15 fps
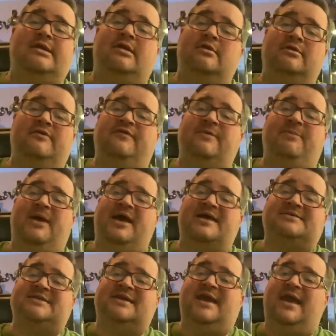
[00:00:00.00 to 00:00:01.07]
So, you
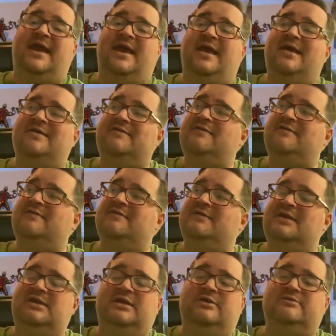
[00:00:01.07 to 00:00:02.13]
know, if you pass a
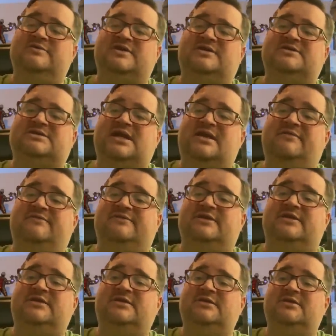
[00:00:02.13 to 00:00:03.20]
gas and you don't say
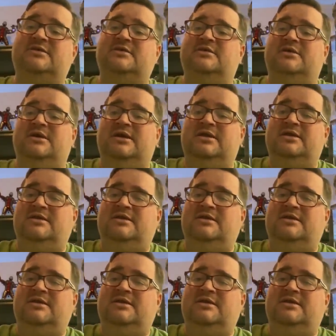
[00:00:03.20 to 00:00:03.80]
safety,